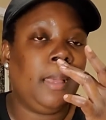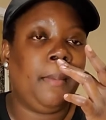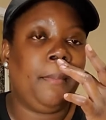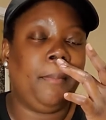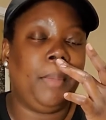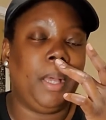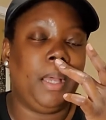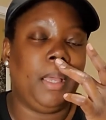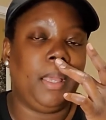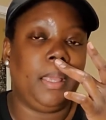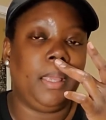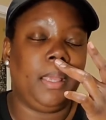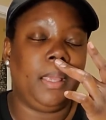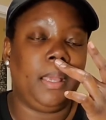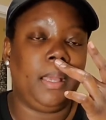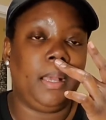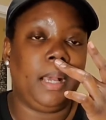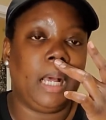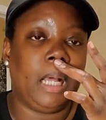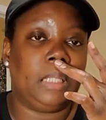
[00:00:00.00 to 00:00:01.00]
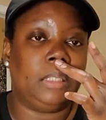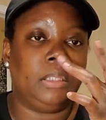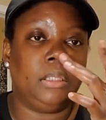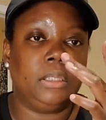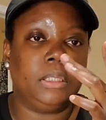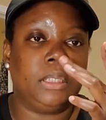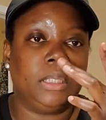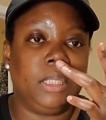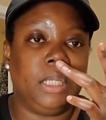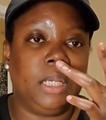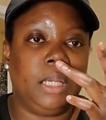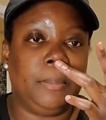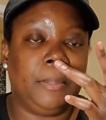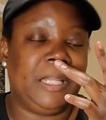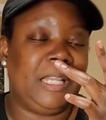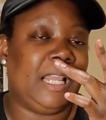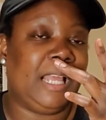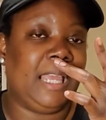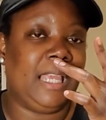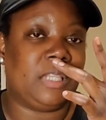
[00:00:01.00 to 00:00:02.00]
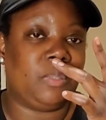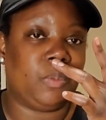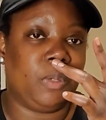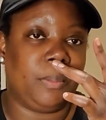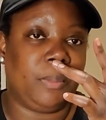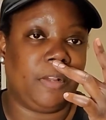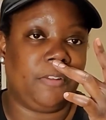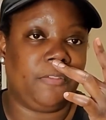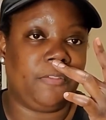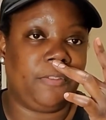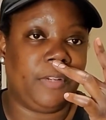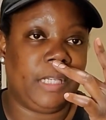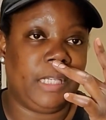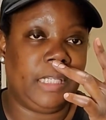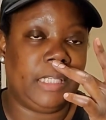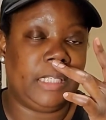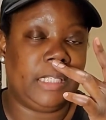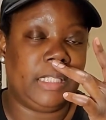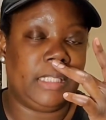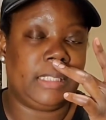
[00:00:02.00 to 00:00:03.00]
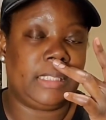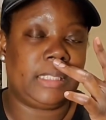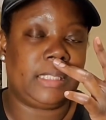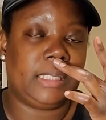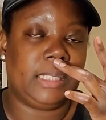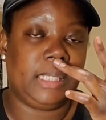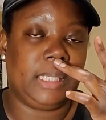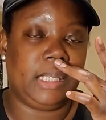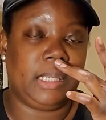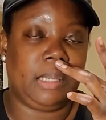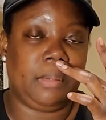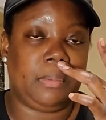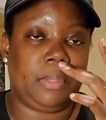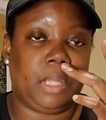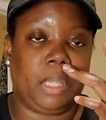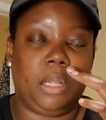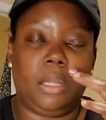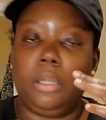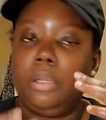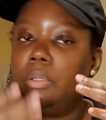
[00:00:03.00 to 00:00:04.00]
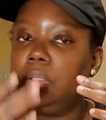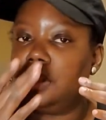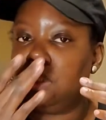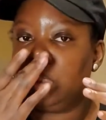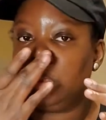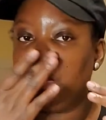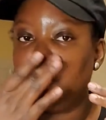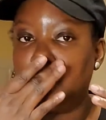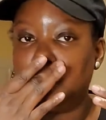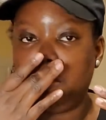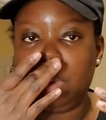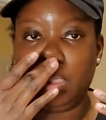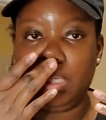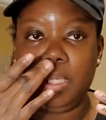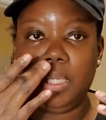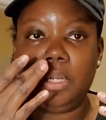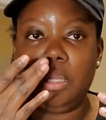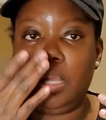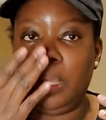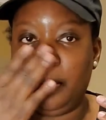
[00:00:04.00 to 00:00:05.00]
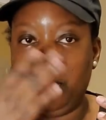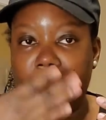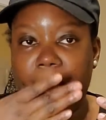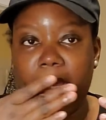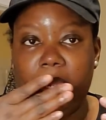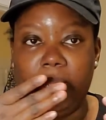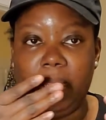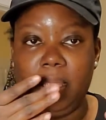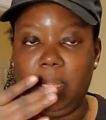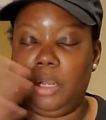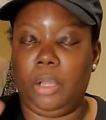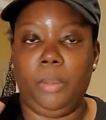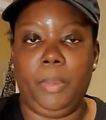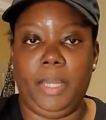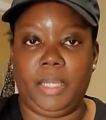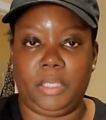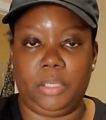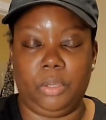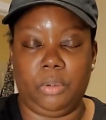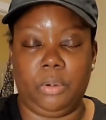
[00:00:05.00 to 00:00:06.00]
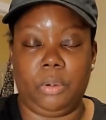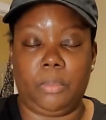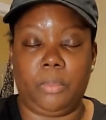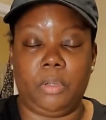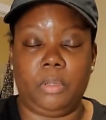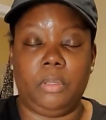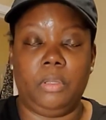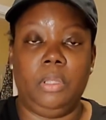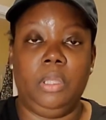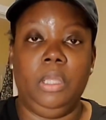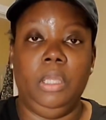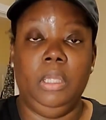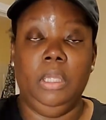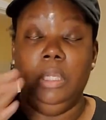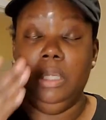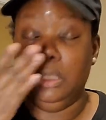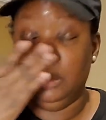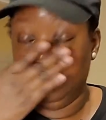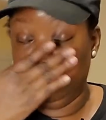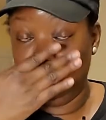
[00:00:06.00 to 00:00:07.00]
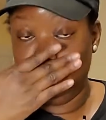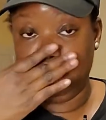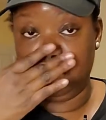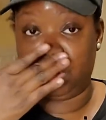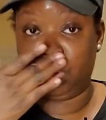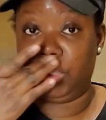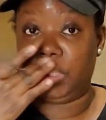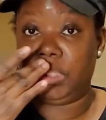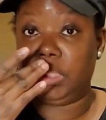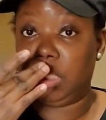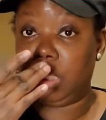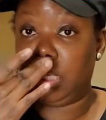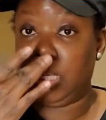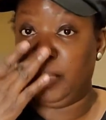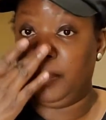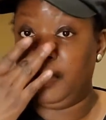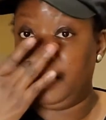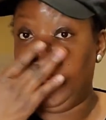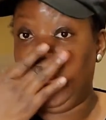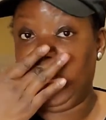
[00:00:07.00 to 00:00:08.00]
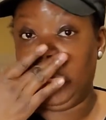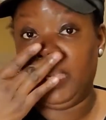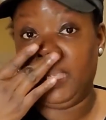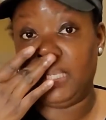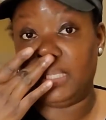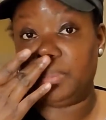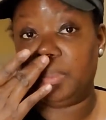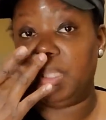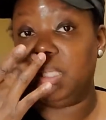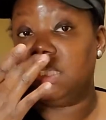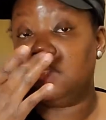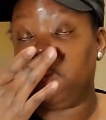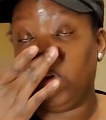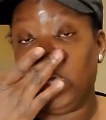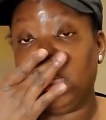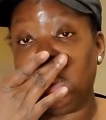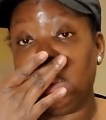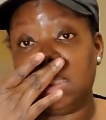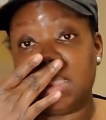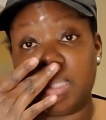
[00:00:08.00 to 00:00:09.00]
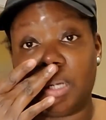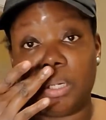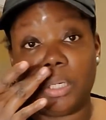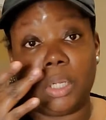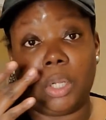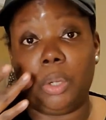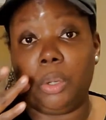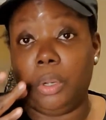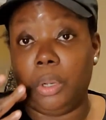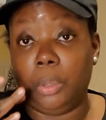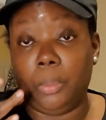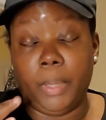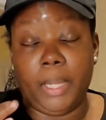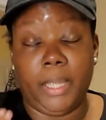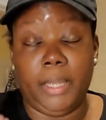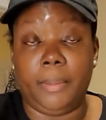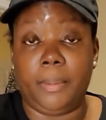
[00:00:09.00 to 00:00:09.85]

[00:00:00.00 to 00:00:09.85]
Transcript: But I looked it up and then I asked one of my friends, and they were like, oh, it'll come back. It'll go back to normal. So it took a couple days, but it's finally starting to go away.